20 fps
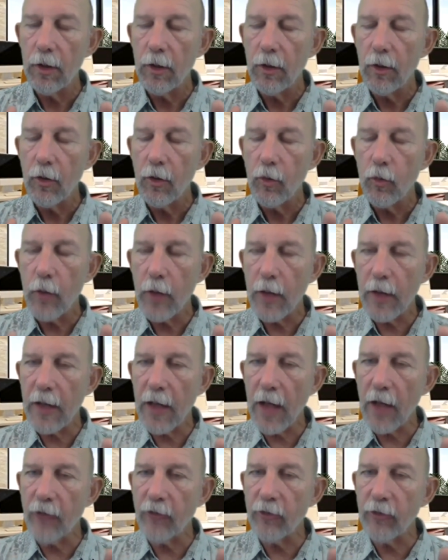
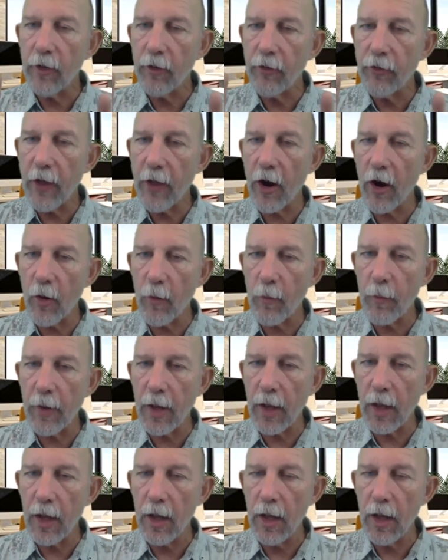radiation
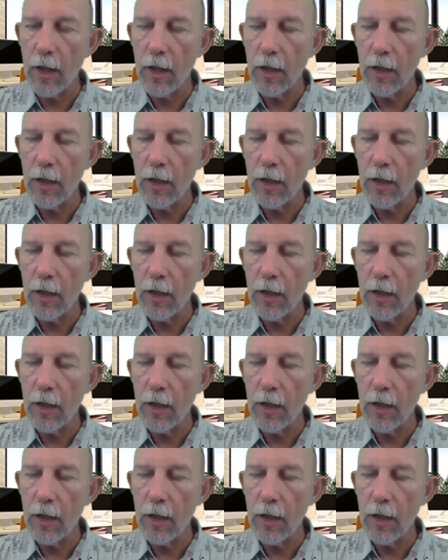therapy,